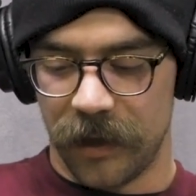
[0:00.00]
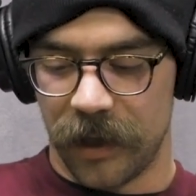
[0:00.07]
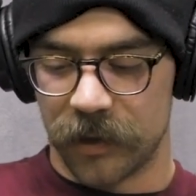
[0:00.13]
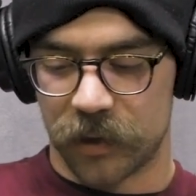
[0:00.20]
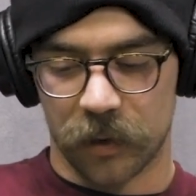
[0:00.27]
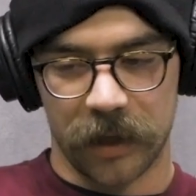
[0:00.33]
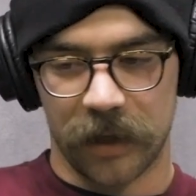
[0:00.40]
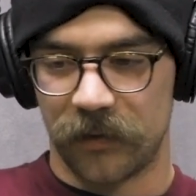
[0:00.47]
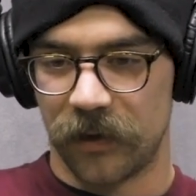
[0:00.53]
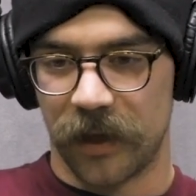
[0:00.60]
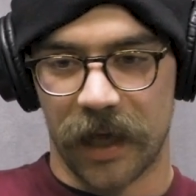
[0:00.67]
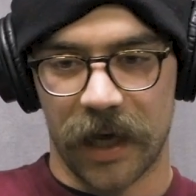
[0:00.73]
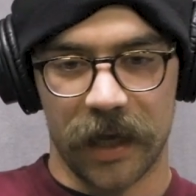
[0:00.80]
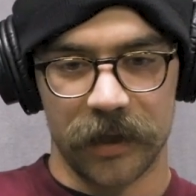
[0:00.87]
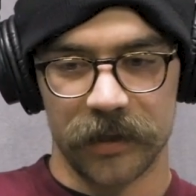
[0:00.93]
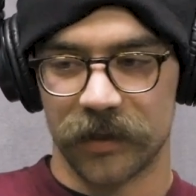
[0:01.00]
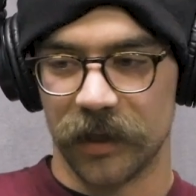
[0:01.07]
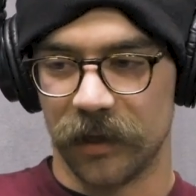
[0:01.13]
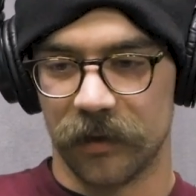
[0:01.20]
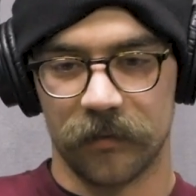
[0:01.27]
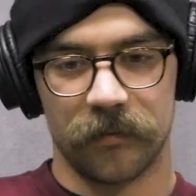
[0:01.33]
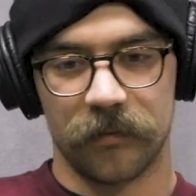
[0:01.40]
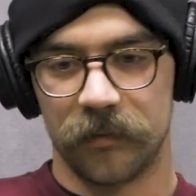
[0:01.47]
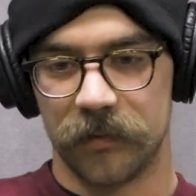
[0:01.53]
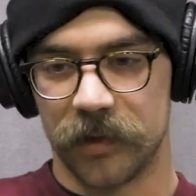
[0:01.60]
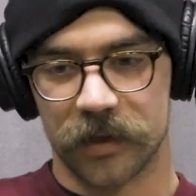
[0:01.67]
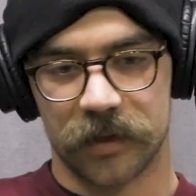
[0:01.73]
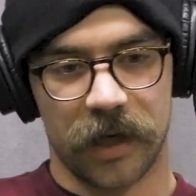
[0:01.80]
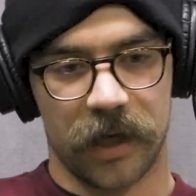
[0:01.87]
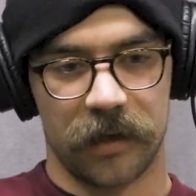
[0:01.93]
shortly after that,
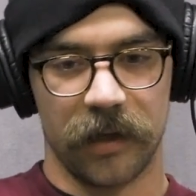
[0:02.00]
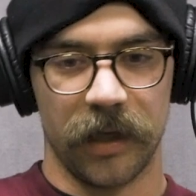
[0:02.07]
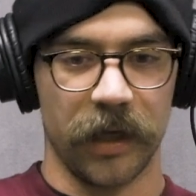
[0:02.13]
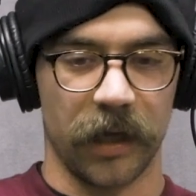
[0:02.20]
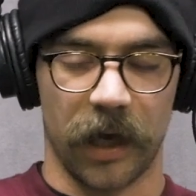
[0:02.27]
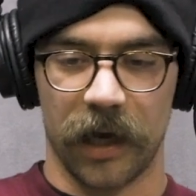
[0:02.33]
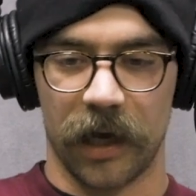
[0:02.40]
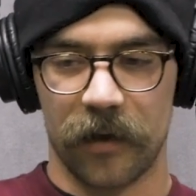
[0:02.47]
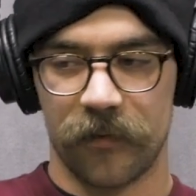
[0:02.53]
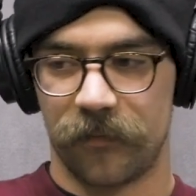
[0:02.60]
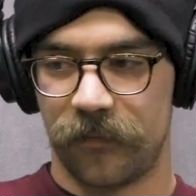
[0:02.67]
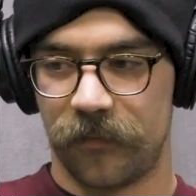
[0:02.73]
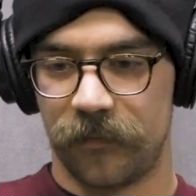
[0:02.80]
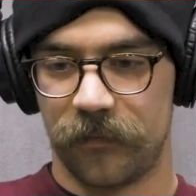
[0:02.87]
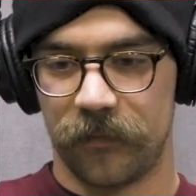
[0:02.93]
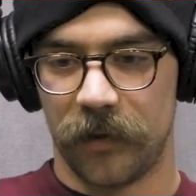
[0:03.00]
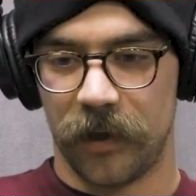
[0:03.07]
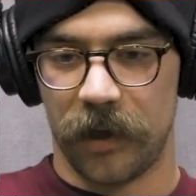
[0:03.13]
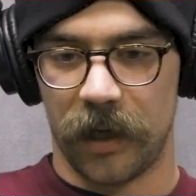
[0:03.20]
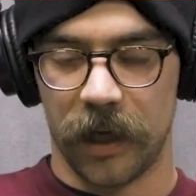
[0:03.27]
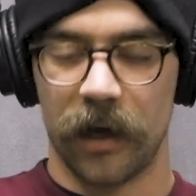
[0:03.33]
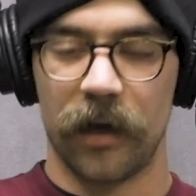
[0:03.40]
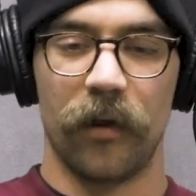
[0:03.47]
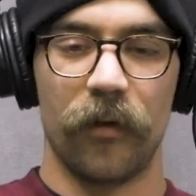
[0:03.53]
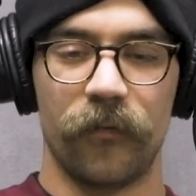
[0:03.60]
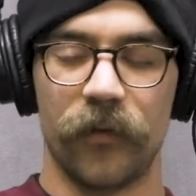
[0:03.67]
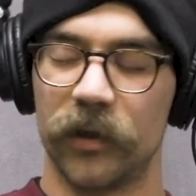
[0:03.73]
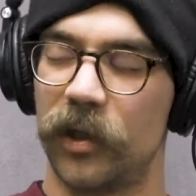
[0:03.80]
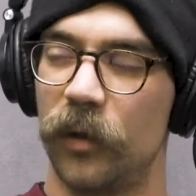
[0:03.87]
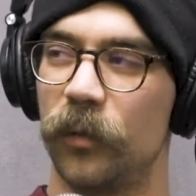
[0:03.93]
just kind of like, I got all
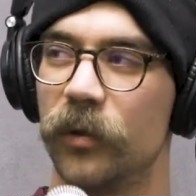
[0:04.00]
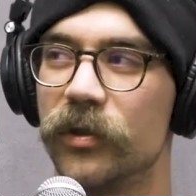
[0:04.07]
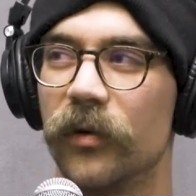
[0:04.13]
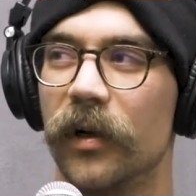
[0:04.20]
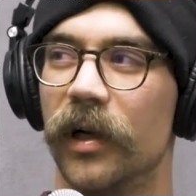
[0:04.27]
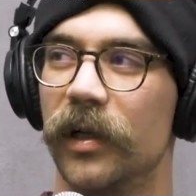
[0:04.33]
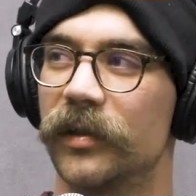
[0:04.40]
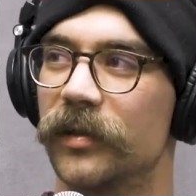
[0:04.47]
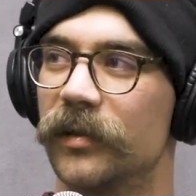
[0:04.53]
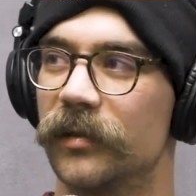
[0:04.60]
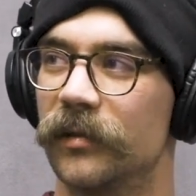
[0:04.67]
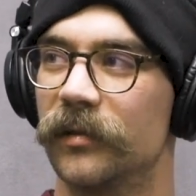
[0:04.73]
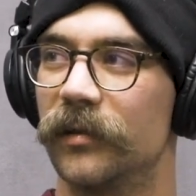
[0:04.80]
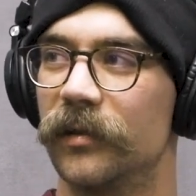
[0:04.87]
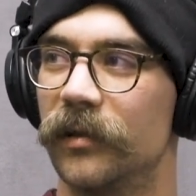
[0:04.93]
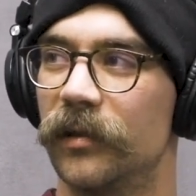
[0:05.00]
fucked up with drugs.